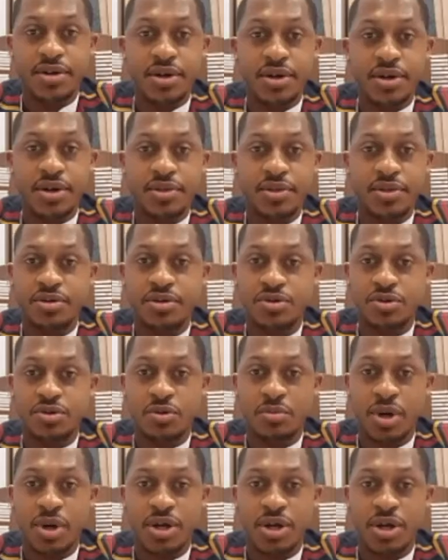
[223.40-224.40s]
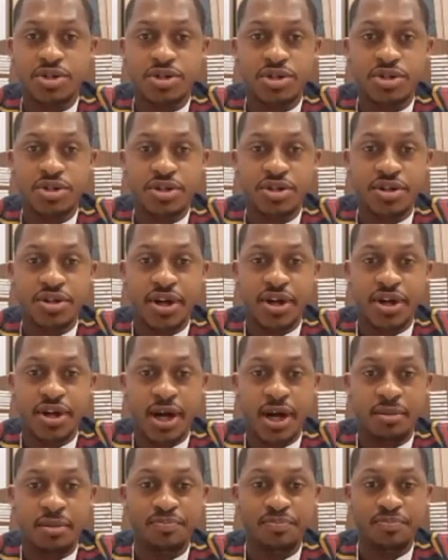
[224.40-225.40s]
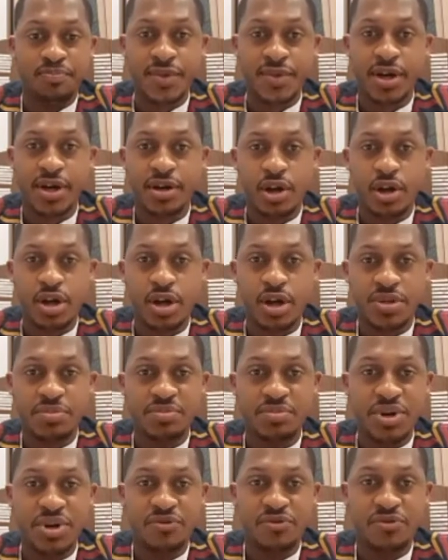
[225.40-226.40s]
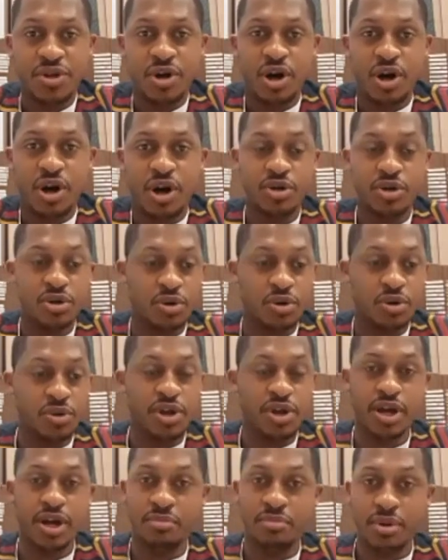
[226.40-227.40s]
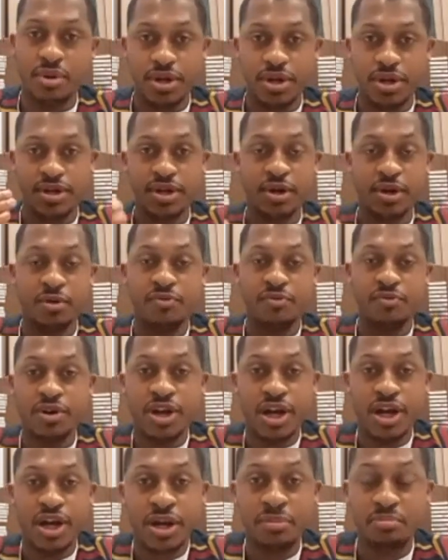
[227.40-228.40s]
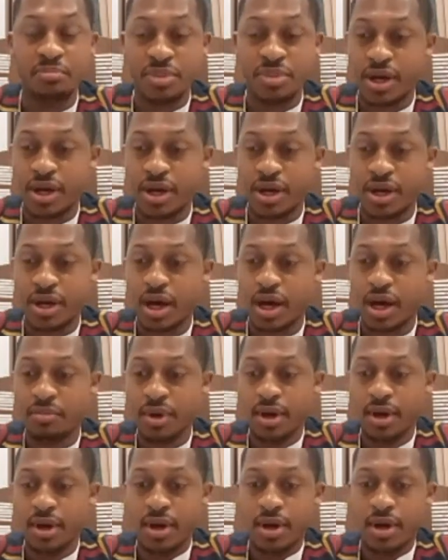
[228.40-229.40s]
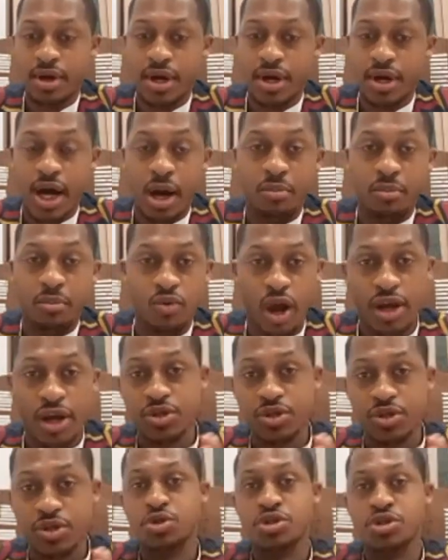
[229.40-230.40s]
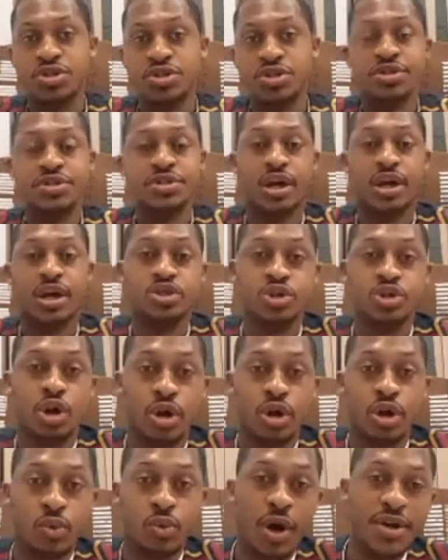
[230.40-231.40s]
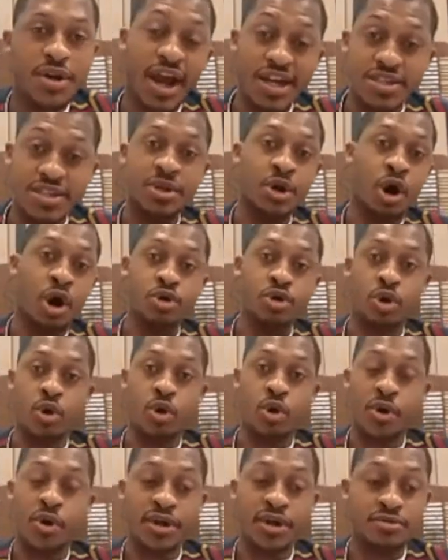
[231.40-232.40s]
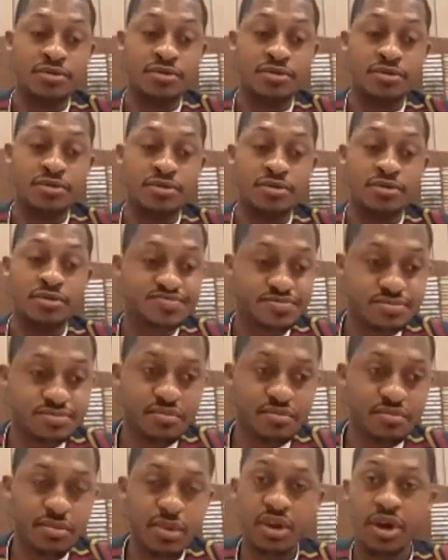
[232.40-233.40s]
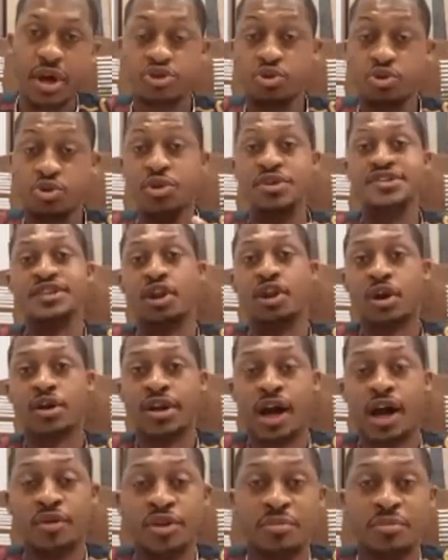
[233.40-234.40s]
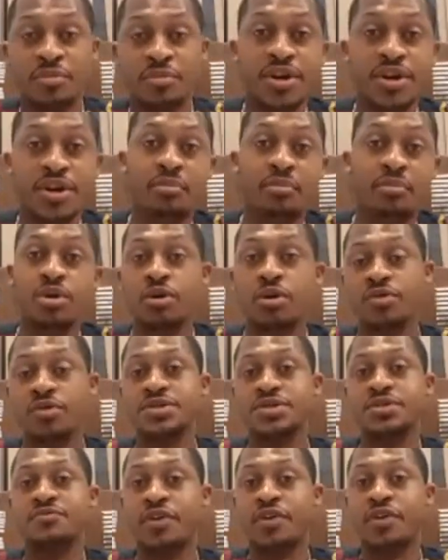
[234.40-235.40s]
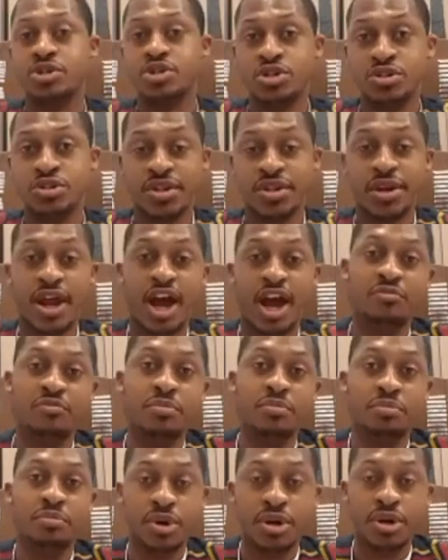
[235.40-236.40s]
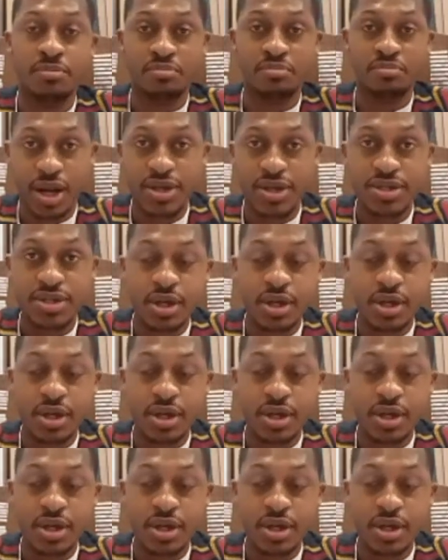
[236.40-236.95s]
thank you so much. I lost a bit of the audio there, but hopefully I can pick up. Right, so just to touch on what has been ongoing through the lockdown, there have been a number of interventions that have been put in place.